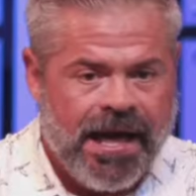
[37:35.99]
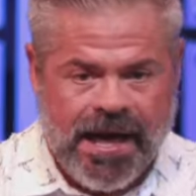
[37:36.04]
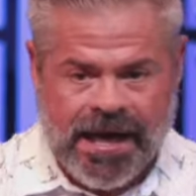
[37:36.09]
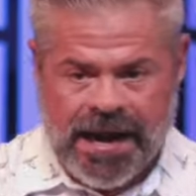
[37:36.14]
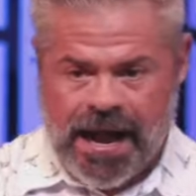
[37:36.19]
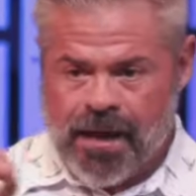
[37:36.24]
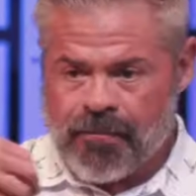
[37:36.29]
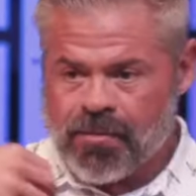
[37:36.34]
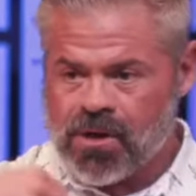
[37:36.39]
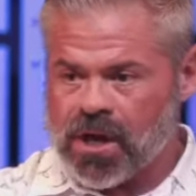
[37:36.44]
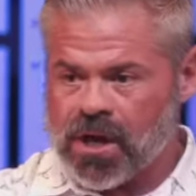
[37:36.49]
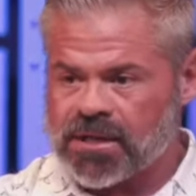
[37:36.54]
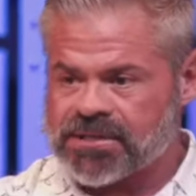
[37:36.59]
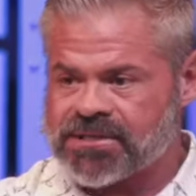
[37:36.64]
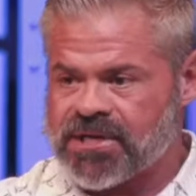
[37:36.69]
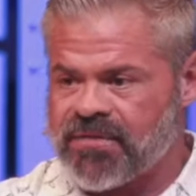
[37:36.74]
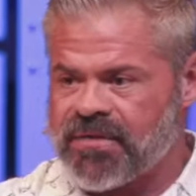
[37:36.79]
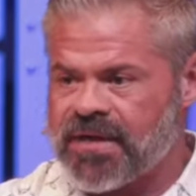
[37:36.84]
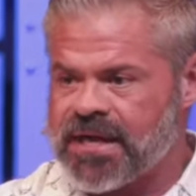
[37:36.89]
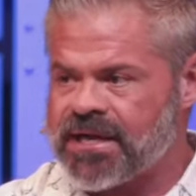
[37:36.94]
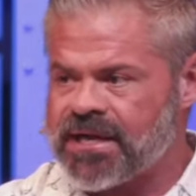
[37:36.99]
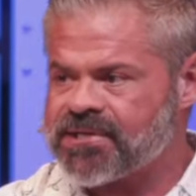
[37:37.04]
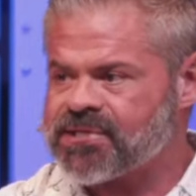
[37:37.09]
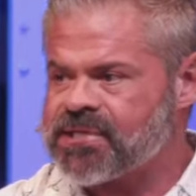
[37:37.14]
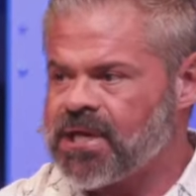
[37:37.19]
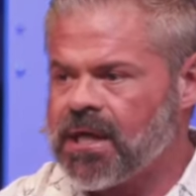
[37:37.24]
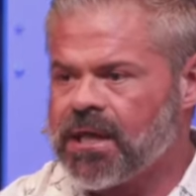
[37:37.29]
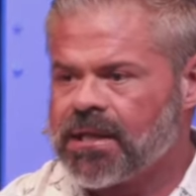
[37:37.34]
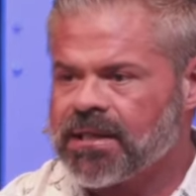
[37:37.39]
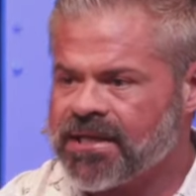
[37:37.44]
and I'm called to
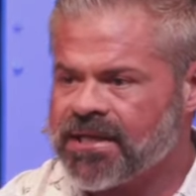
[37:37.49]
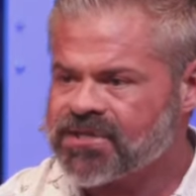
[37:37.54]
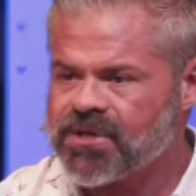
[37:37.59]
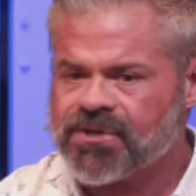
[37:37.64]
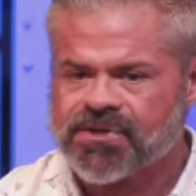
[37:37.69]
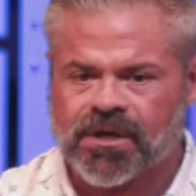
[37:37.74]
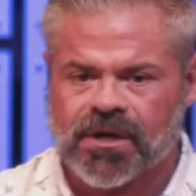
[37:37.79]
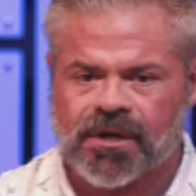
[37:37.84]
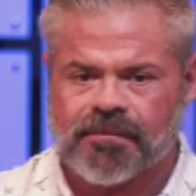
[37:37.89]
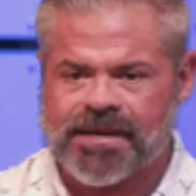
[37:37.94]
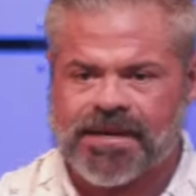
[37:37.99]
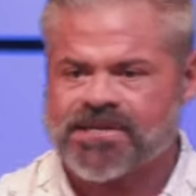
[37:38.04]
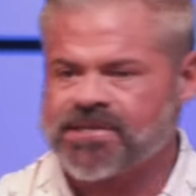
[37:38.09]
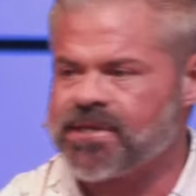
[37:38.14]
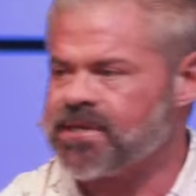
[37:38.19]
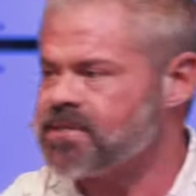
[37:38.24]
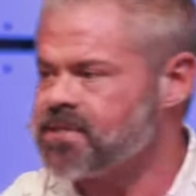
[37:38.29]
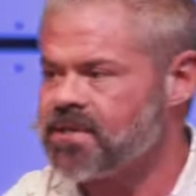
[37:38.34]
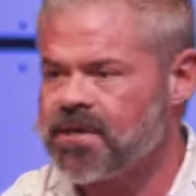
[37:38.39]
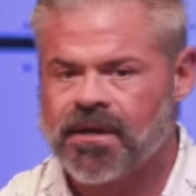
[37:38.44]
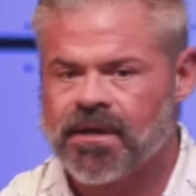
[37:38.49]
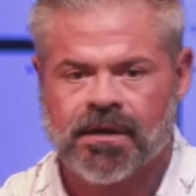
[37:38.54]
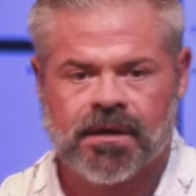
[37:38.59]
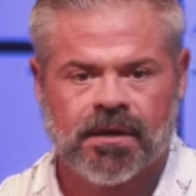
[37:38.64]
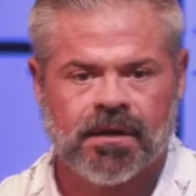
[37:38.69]
this. Let's go start a business.